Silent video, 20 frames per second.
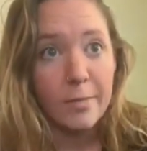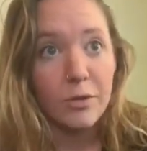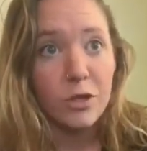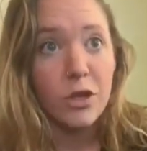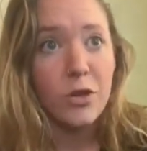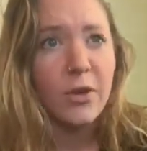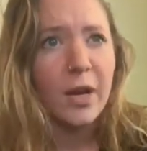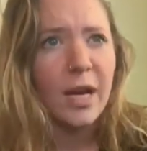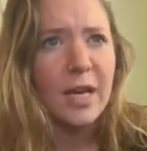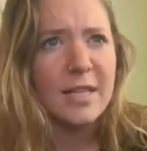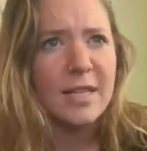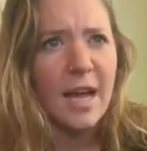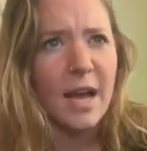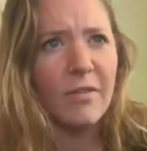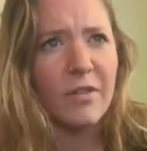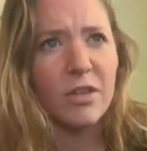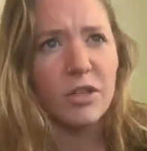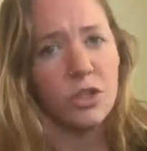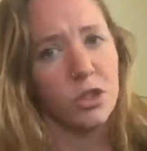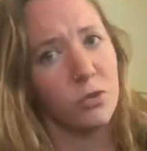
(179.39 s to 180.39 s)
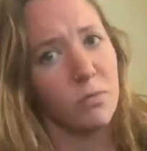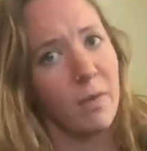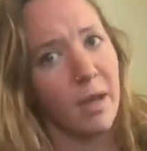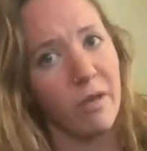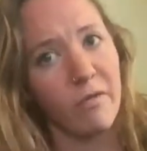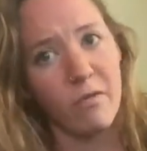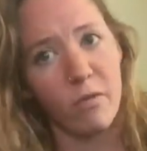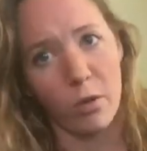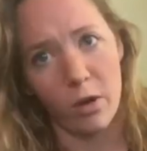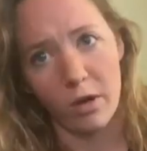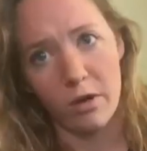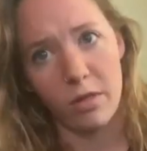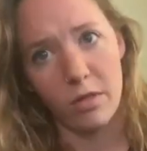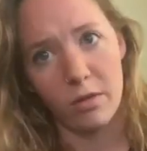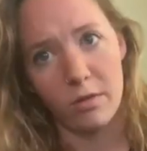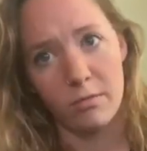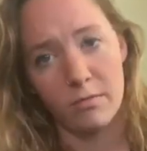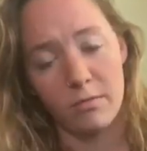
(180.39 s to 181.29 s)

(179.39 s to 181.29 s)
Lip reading: you guys have it due May 4th.